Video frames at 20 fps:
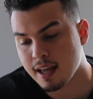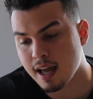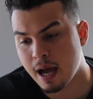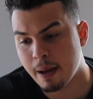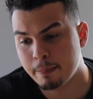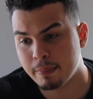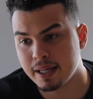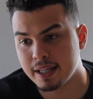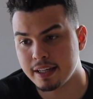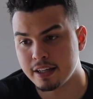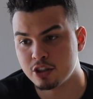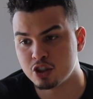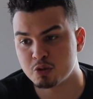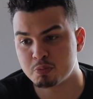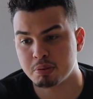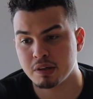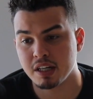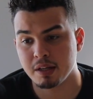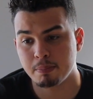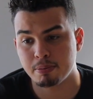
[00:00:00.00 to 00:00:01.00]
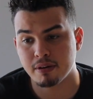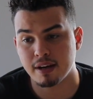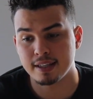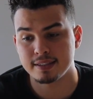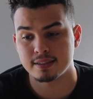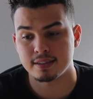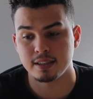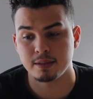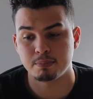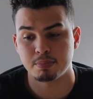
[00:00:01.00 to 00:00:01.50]
I mean, it was pretty
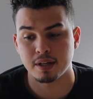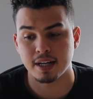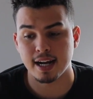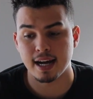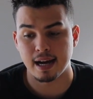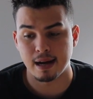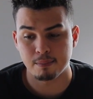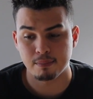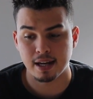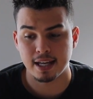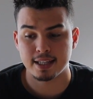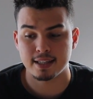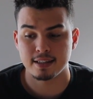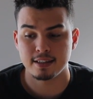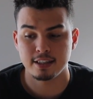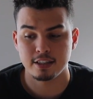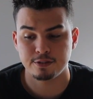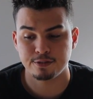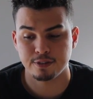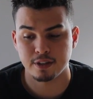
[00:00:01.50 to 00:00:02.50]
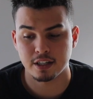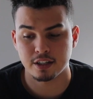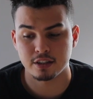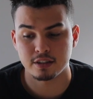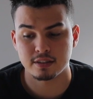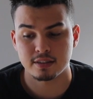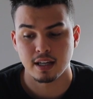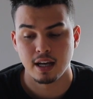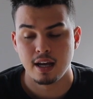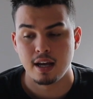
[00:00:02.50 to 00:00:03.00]
pricey, but I'm liking these
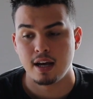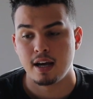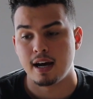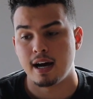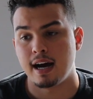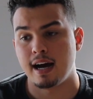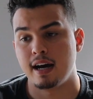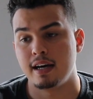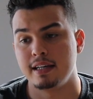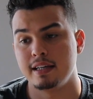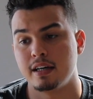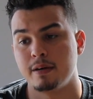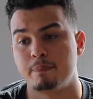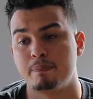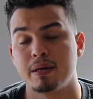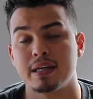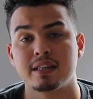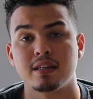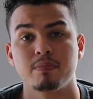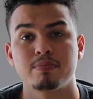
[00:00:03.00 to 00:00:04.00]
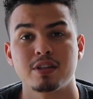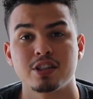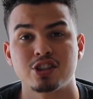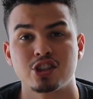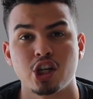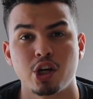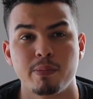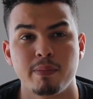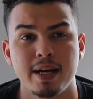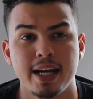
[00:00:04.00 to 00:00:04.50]
figures. I picked up the
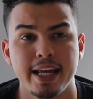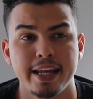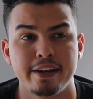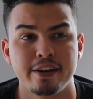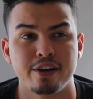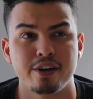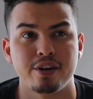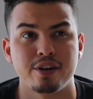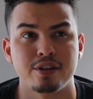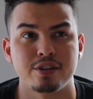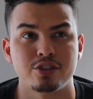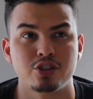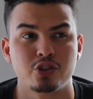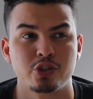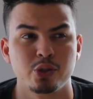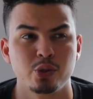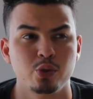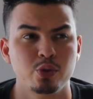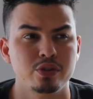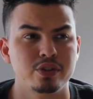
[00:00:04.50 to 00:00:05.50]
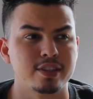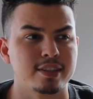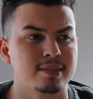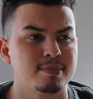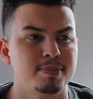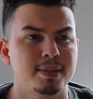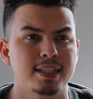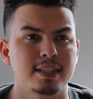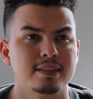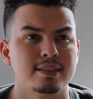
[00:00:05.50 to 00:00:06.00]
Terminator 2
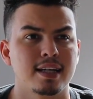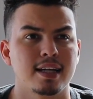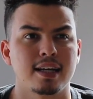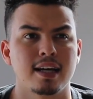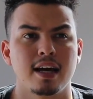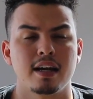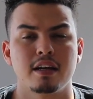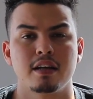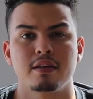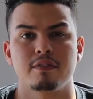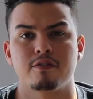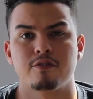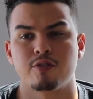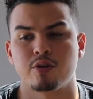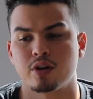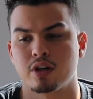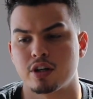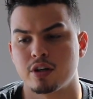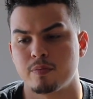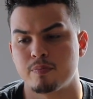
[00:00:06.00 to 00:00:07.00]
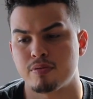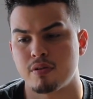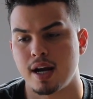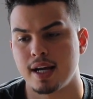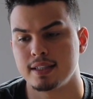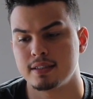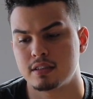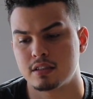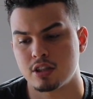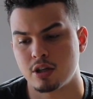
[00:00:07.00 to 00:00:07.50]
just because I got it for a good
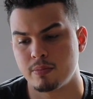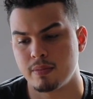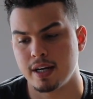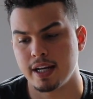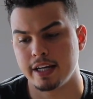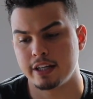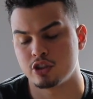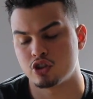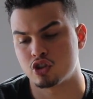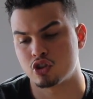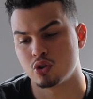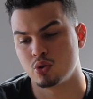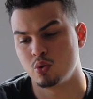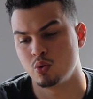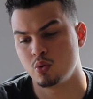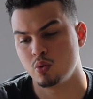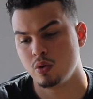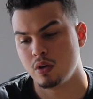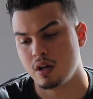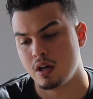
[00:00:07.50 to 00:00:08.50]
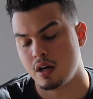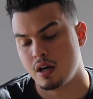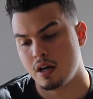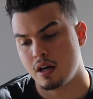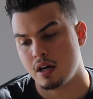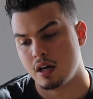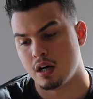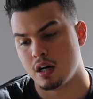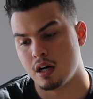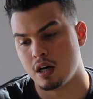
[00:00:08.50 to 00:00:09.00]
price. Terminator 2,
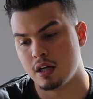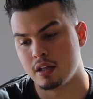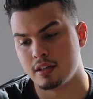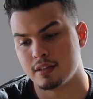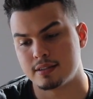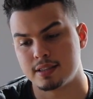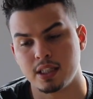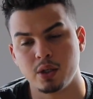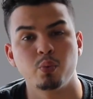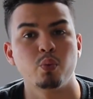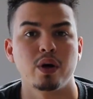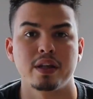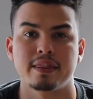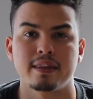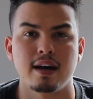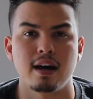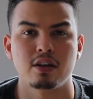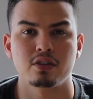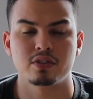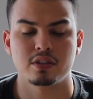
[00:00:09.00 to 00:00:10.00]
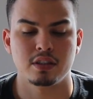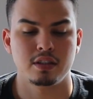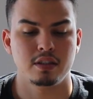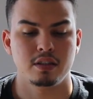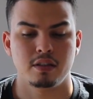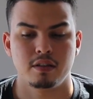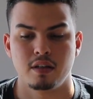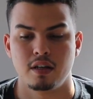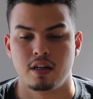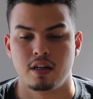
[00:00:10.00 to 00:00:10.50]
the T-1000.